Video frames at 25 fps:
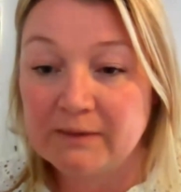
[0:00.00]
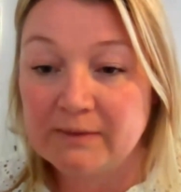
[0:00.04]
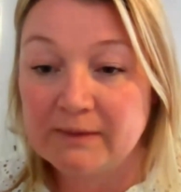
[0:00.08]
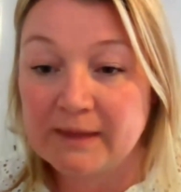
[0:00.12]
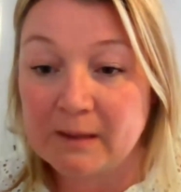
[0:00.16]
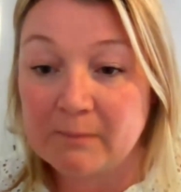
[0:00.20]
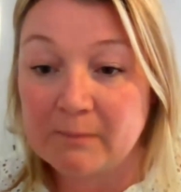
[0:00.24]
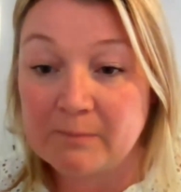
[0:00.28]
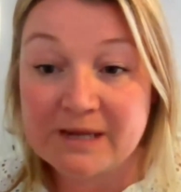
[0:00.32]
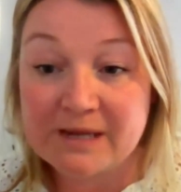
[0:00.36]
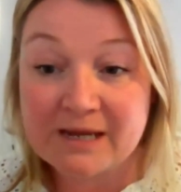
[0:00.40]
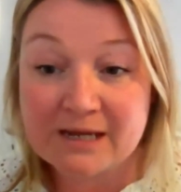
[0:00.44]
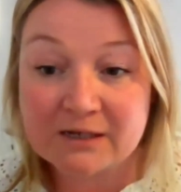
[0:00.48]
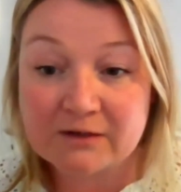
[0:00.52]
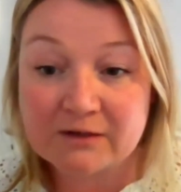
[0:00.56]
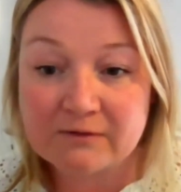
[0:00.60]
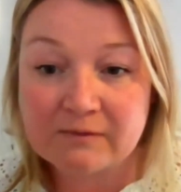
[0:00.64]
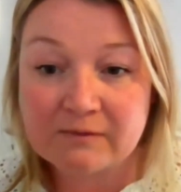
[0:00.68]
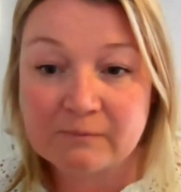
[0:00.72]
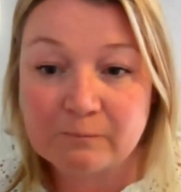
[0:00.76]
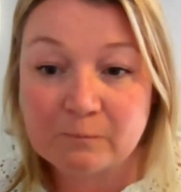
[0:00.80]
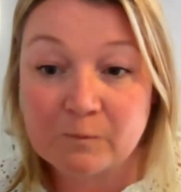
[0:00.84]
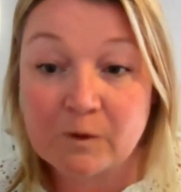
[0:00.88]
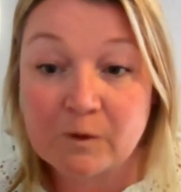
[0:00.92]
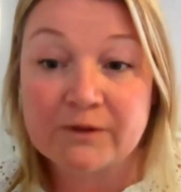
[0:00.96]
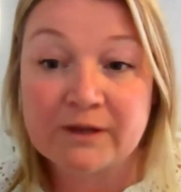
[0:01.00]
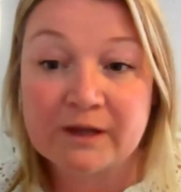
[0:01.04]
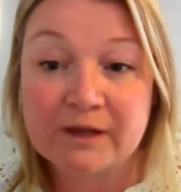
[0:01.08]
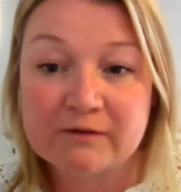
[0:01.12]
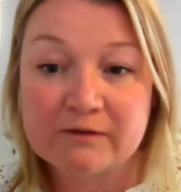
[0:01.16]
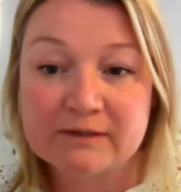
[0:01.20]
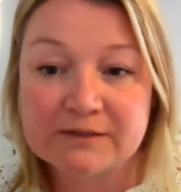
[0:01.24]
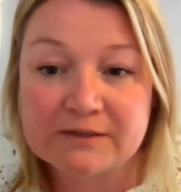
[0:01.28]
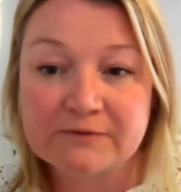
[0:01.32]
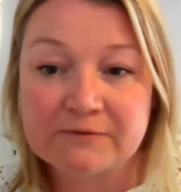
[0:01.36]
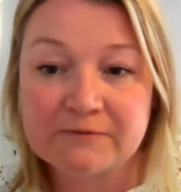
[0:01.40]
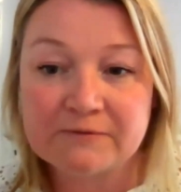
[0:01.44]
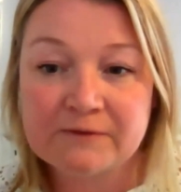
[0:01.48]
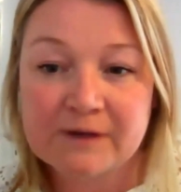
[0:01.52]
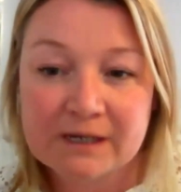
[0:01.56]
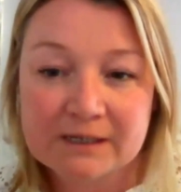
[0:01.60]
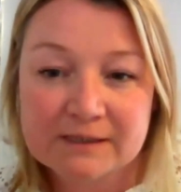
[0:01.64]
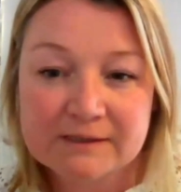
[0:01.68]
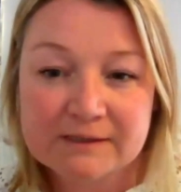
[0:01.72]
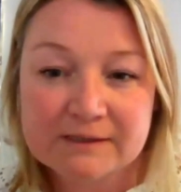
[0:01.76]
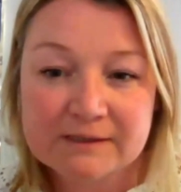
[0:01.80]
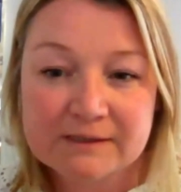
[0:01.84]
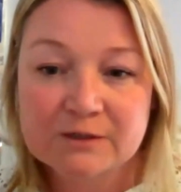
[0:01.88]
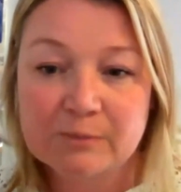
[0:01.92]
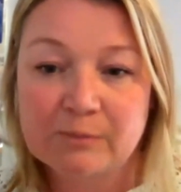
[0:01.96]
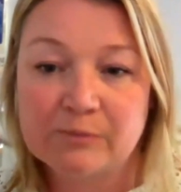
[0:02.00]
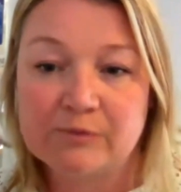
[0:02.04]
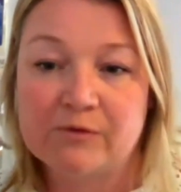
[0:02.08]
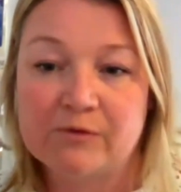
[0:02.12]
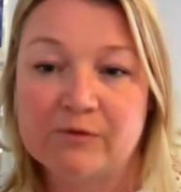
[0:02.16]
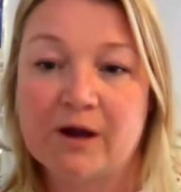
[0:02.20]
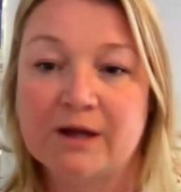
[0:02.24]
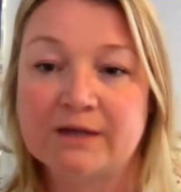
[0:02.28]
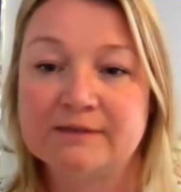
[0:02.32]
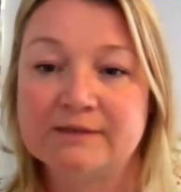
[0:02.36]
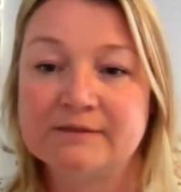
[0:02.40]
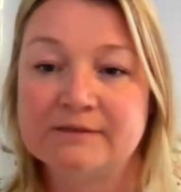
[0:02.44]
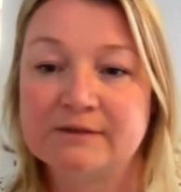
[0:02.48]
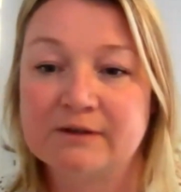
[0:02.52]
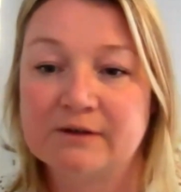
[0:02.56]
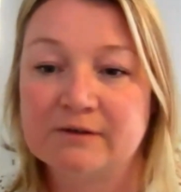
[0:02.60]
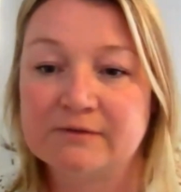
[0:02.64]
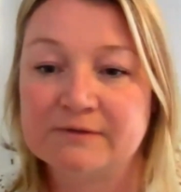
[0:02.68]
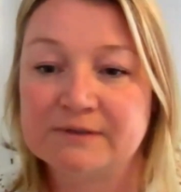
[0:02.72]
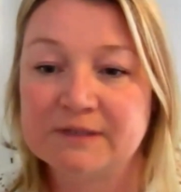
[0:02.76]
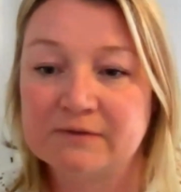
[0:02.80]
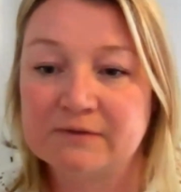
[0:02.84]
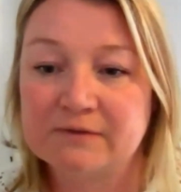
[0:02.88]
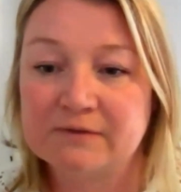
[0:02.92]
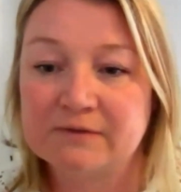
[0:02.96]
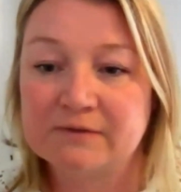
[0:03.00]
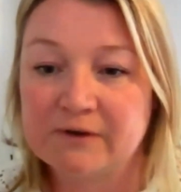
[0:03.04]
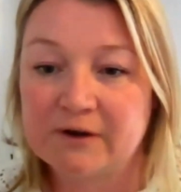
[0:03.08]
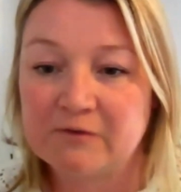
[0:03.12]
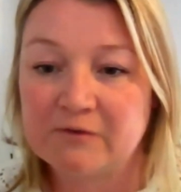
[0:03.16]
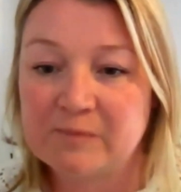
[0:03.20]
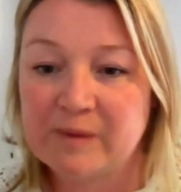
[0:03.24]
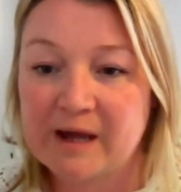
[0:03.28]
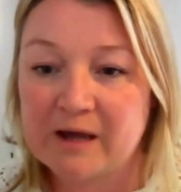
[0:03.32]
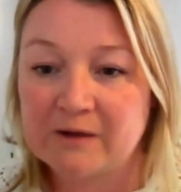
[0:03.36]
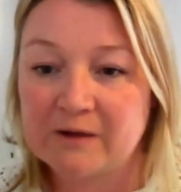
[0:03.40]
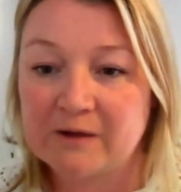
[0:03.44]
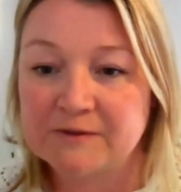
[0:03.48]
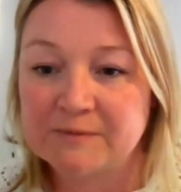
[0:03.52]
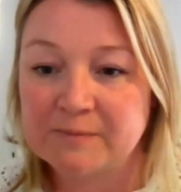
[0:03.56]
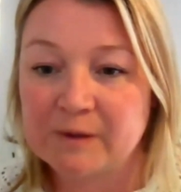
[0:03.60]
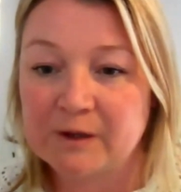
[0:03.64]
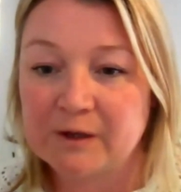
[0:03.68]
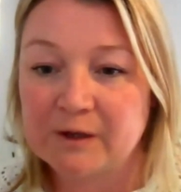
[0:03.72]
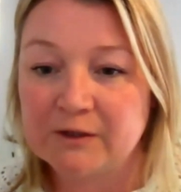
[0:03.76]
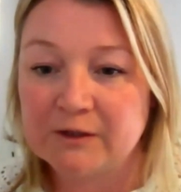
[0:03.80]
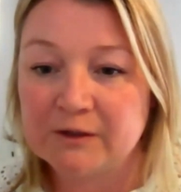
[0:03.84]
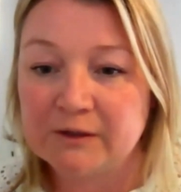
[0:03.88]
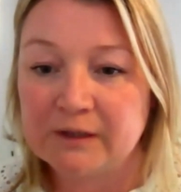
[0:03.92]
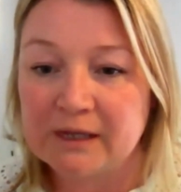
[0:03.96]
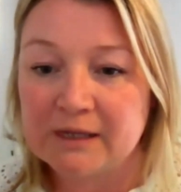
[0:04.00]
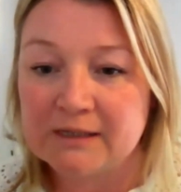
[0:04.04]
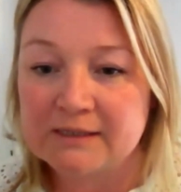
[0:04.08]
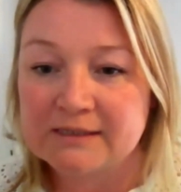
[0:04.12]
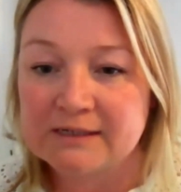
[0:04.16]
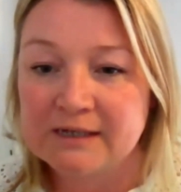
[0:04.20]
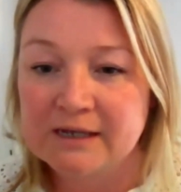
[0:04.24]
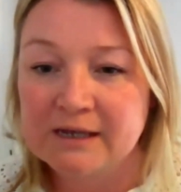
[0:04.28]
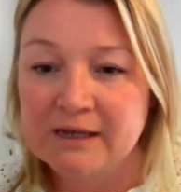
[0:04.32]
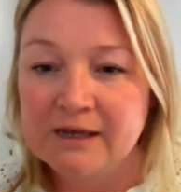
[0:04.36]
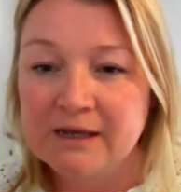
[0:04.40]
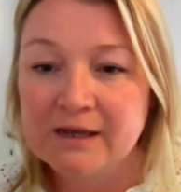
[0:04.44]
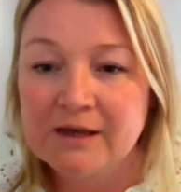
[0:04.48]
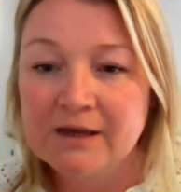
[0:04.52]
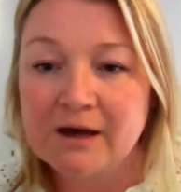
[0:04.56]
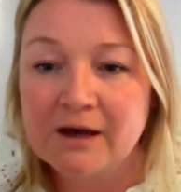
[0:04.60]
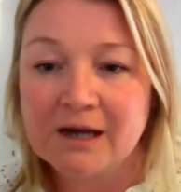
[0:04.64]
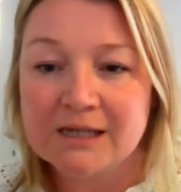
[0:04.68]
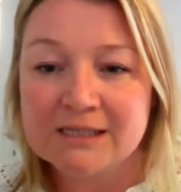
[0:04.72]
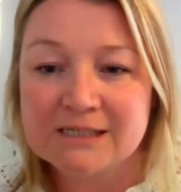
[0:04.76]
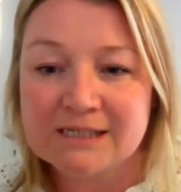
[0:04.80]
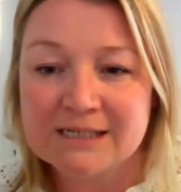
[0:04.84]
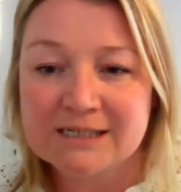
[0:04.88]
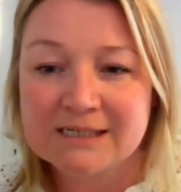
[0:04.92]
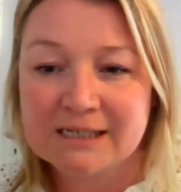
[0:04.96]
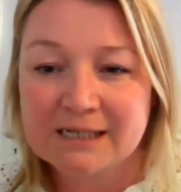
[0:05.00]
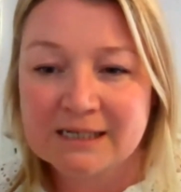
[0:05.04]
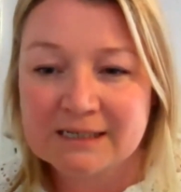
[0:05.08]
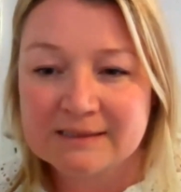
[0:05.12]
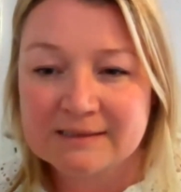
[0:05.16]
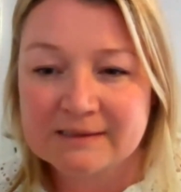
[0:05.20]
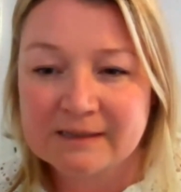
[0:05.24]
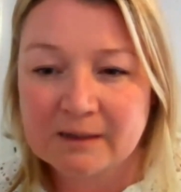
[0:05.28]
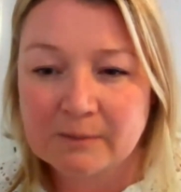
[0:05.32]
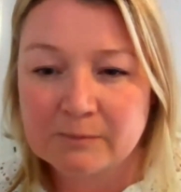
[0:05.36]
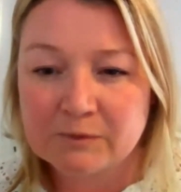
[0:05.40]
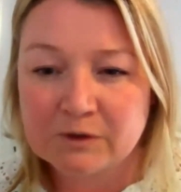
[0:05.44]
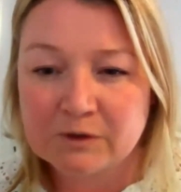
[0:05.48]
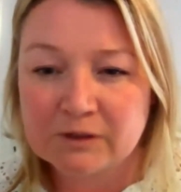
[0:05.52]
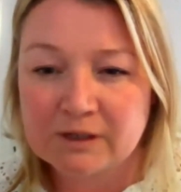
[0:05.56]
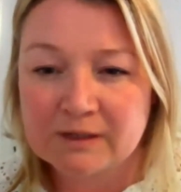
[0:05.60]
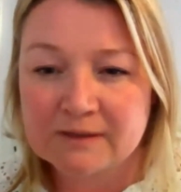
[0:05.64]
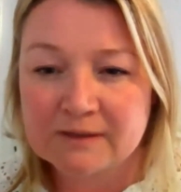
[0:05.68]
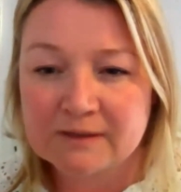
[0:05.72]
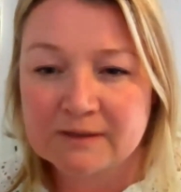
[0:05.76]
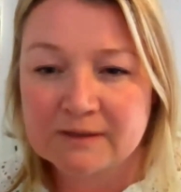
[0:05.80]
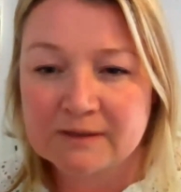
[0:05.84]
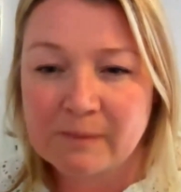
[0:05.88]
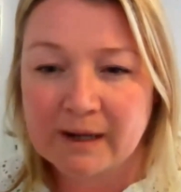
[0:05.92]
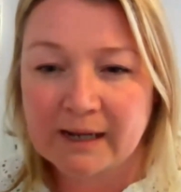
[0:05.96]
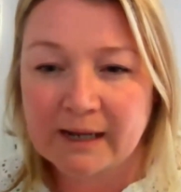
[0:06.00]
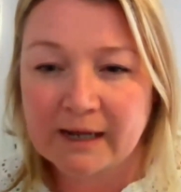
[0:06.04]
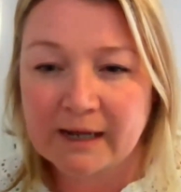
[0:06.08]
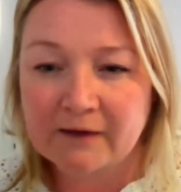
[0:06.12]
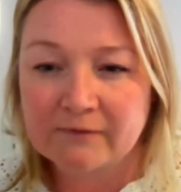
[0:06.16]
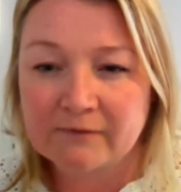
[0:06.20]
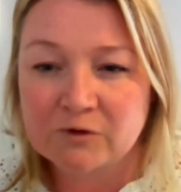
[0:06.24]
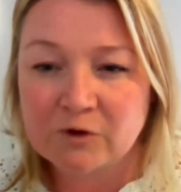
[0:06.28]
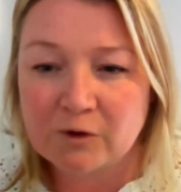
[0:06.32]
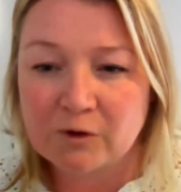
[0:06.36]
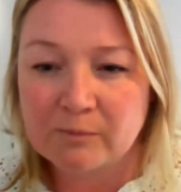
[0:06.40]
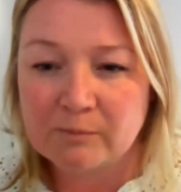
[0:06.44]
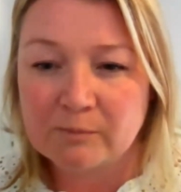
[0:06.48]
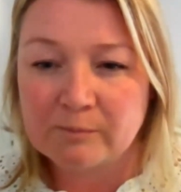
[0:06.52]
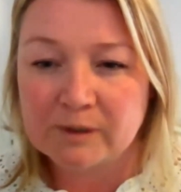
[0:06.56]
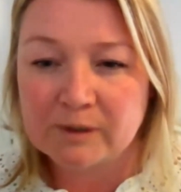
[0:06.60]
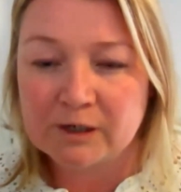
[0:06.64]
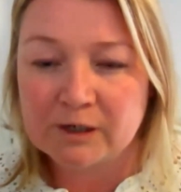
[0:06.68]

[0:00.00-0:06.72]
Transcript: there being, while there is a fixed price of £75 per unit, I did hear some units might have gone